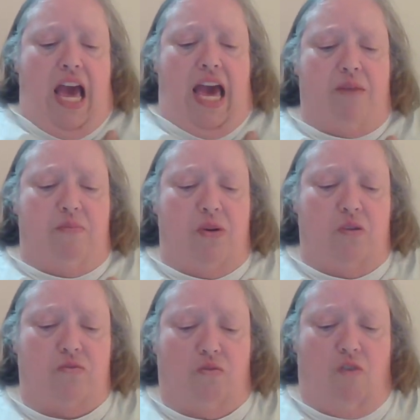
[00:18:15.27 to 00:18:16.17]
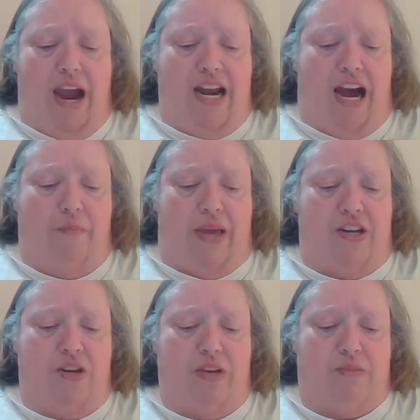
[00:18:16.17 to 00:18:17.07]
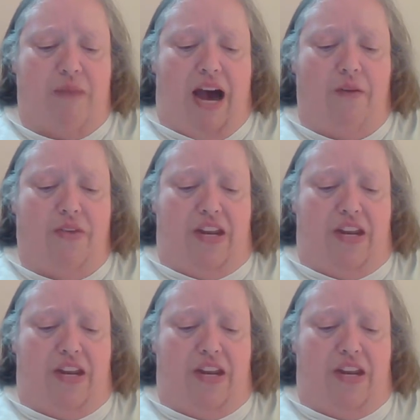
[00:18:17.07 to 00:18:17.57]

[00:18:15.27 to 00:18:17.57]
had moved right up into his mouth